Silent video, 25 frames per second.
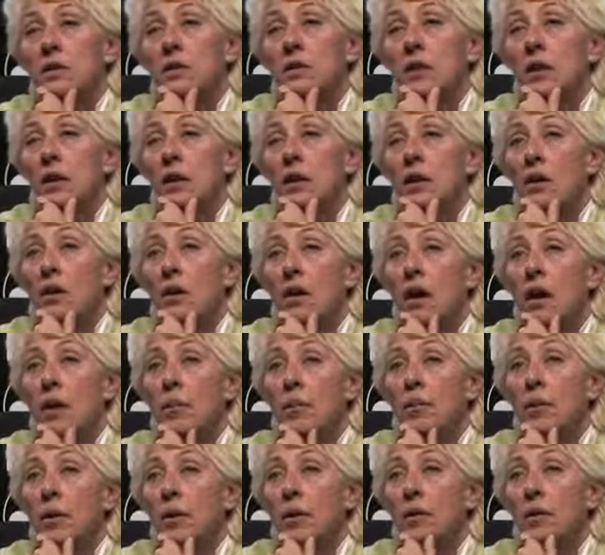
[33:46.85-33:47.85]
to
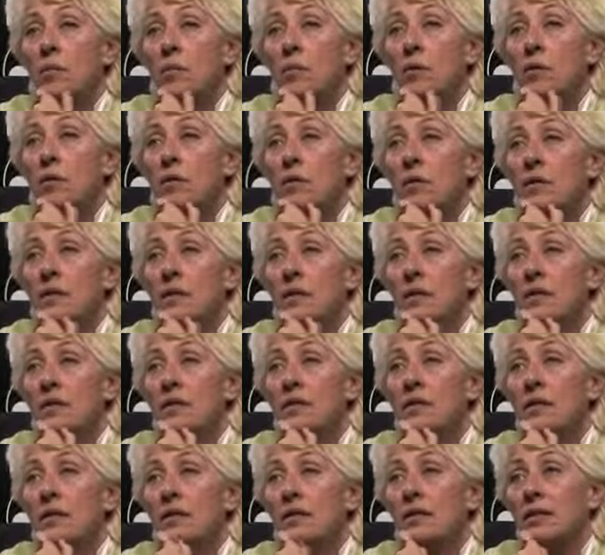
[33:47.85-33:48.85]
operate the
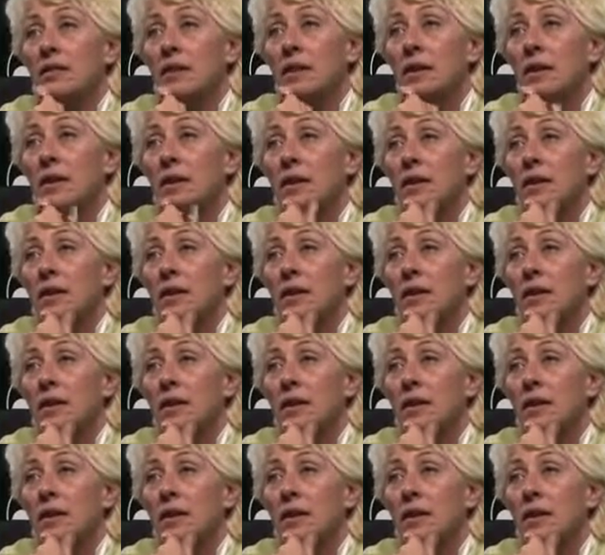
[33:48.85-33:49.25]
morphogenic field.